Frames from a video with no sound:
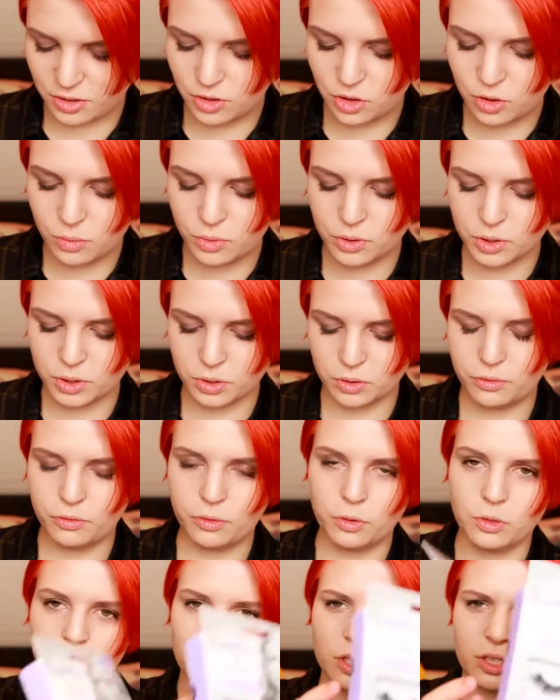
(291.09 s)
normal sort
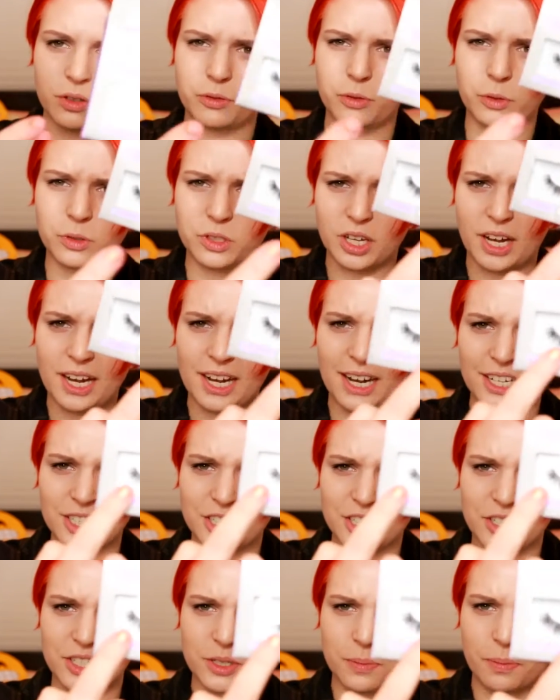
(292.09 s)
of false
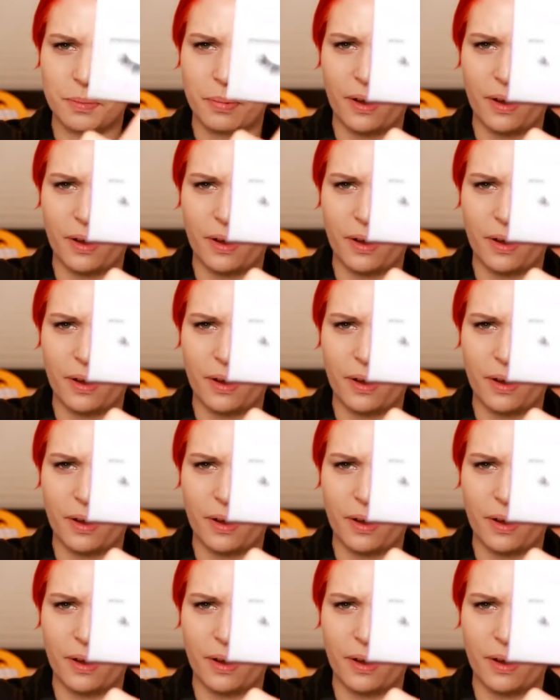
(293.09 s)
eyelashes,